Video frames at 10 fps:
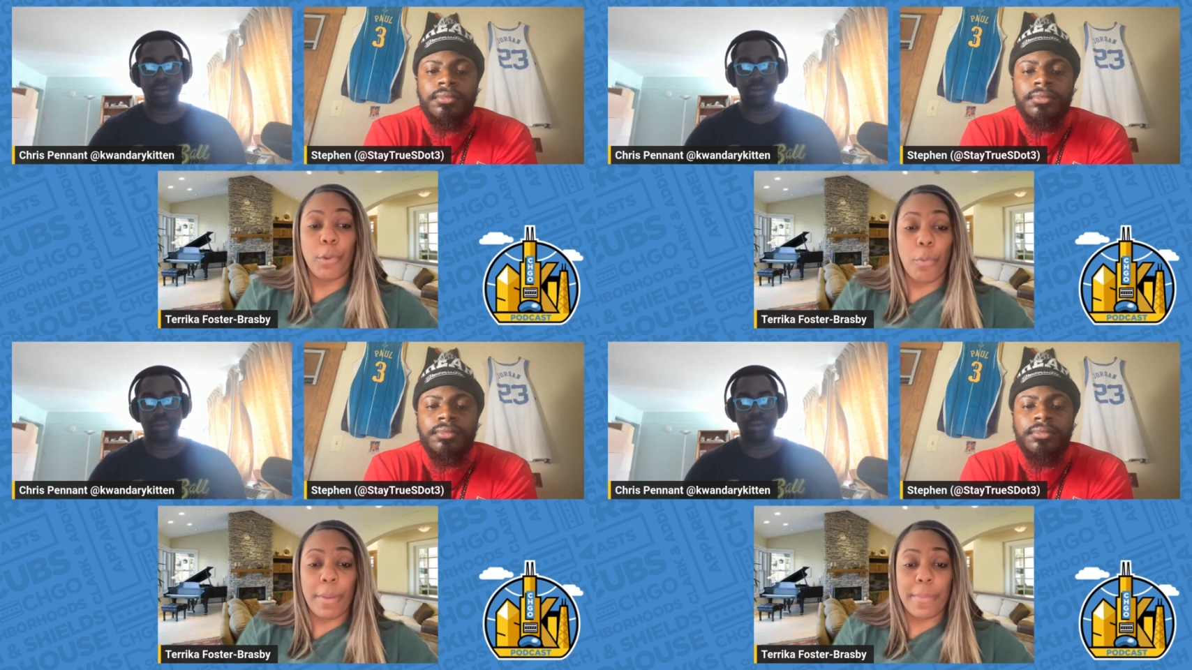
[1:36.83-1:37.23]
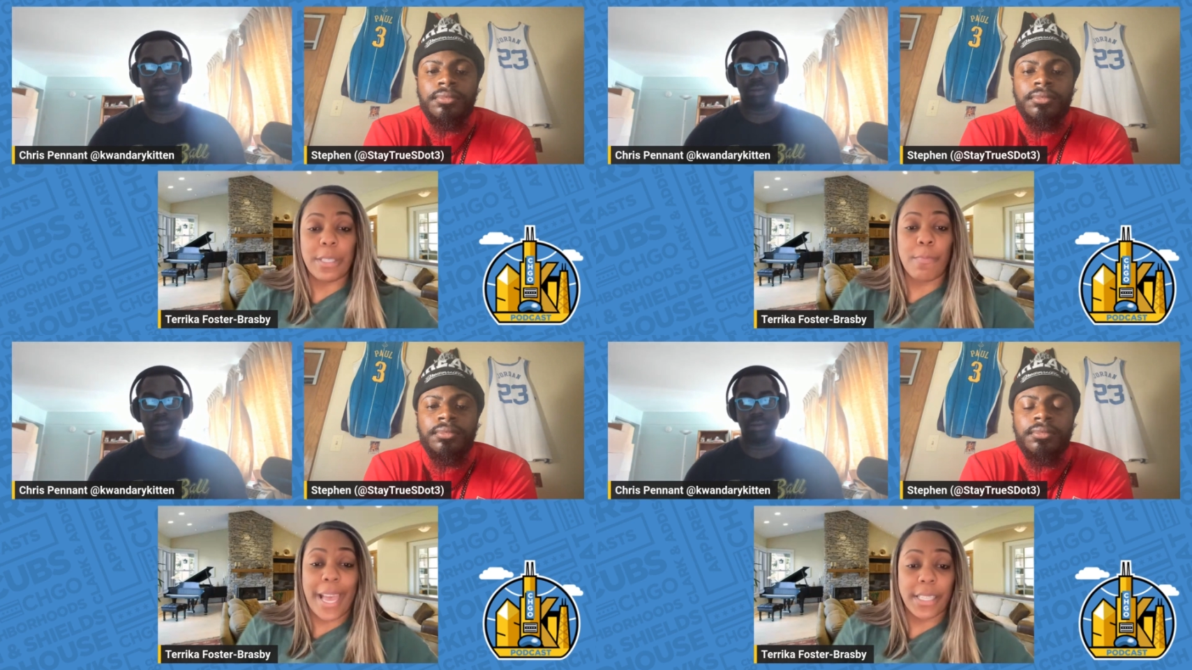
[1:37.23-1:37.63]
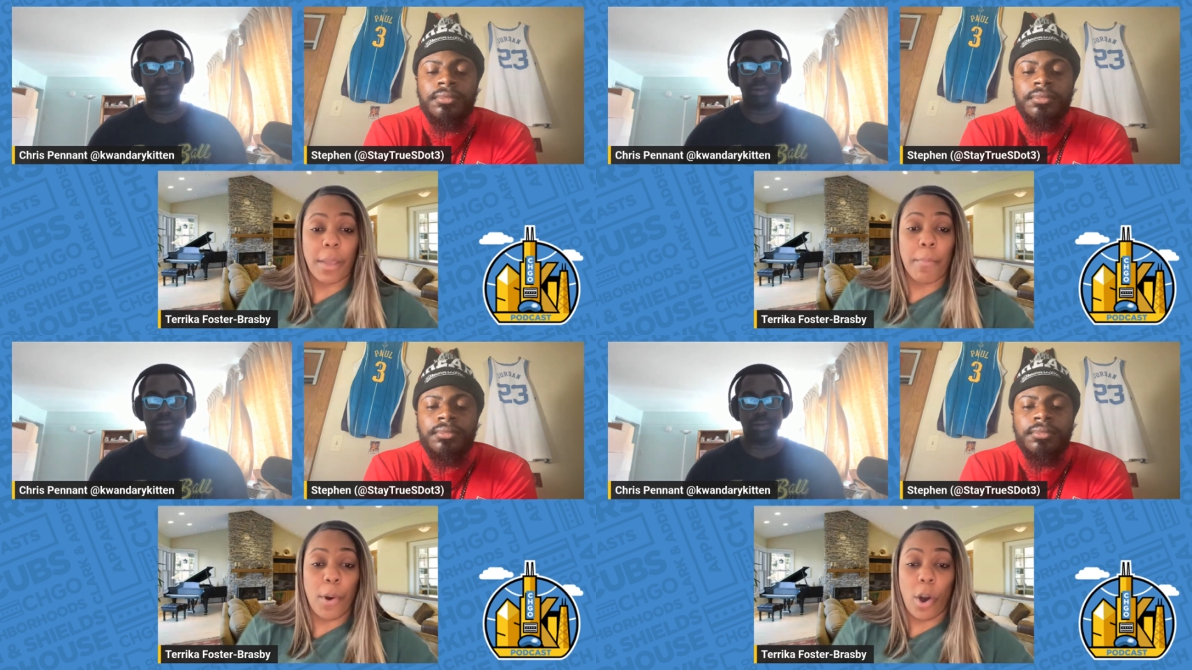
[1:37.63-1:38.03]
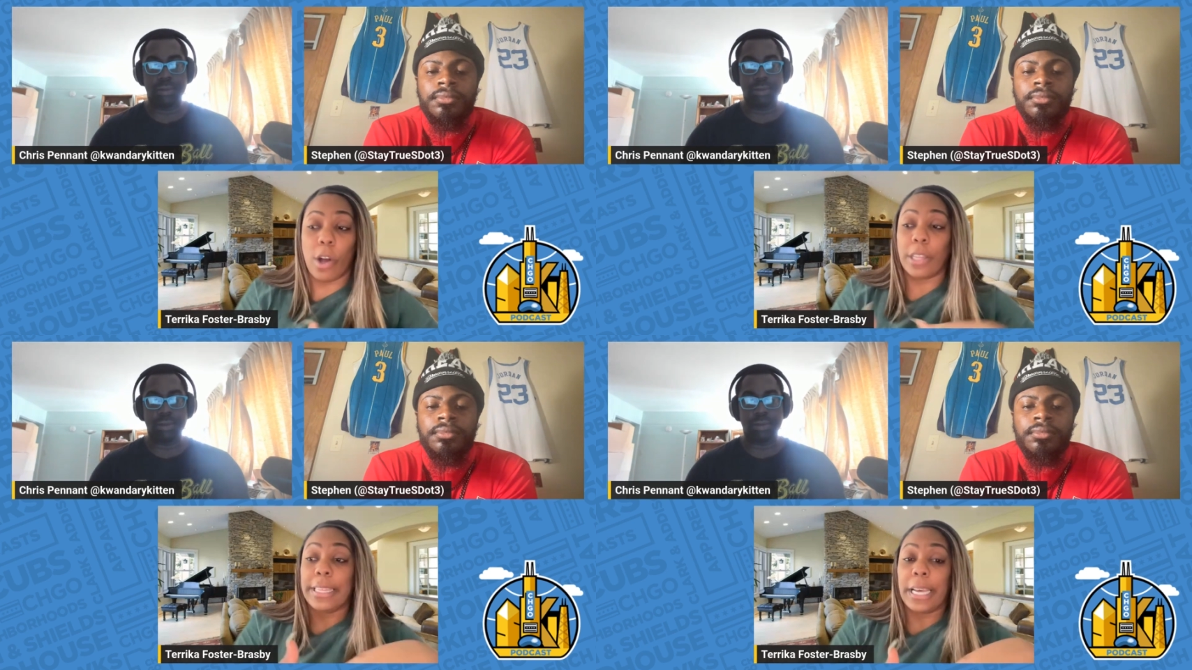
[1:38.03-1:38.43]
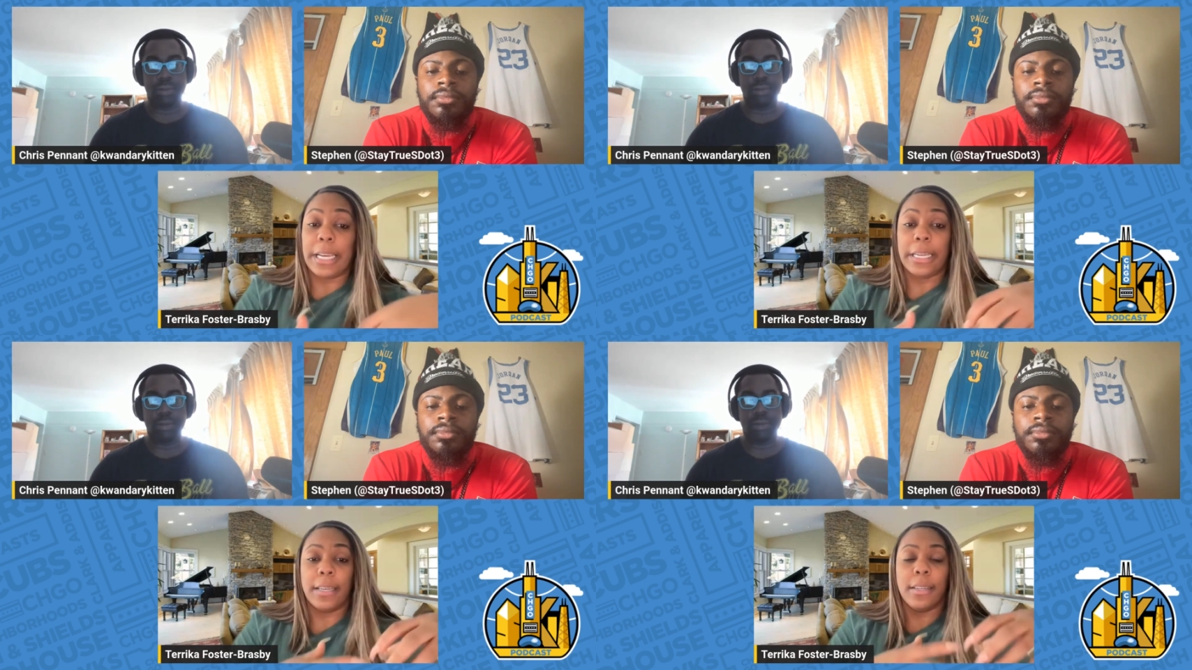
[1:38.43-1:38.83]
Speaker 1: the women's basketball
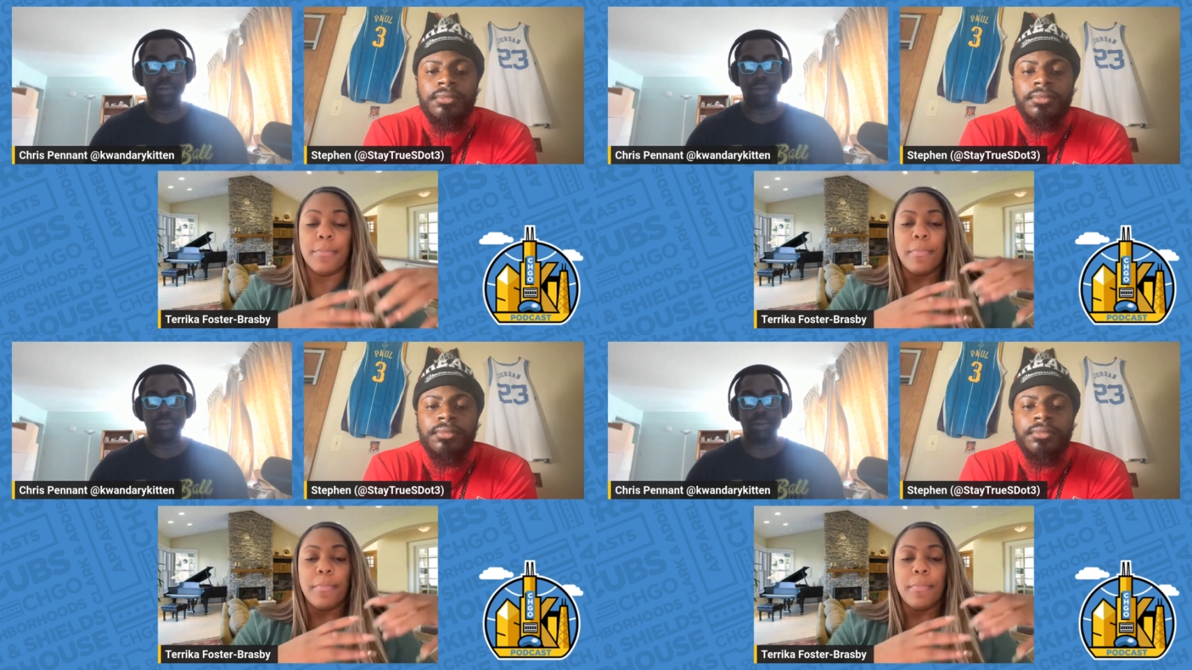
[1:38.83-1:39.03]
uh,